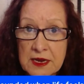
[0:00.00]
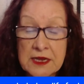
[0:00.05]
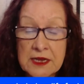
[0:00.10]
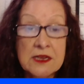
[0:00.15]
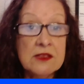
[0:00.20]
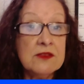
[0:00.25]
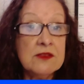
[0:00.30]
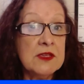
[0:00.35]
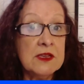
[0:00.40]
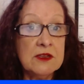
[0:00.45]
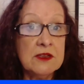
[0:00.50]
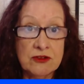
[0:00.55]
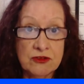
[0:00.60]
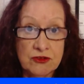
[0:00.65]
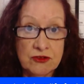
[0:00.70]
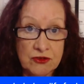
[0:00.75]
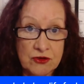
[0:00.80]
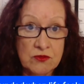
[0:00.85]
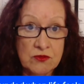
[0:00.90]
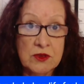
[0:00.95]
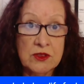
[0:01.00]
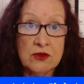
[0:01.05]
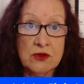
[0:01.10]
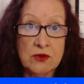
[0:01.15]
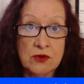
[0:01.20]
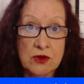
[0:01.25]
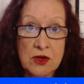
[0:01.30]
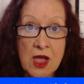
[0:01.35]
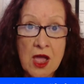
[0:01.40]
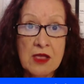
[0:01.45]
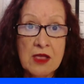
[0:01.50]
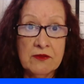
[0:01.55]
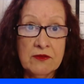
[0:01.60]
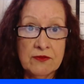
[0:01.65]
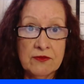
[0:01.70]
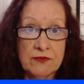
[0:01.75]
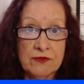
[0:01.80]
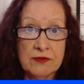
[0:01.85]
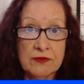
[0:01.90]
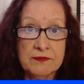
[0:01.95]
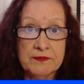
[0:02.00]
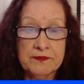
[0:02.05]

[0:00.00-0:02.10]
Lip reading: anything to do with your life.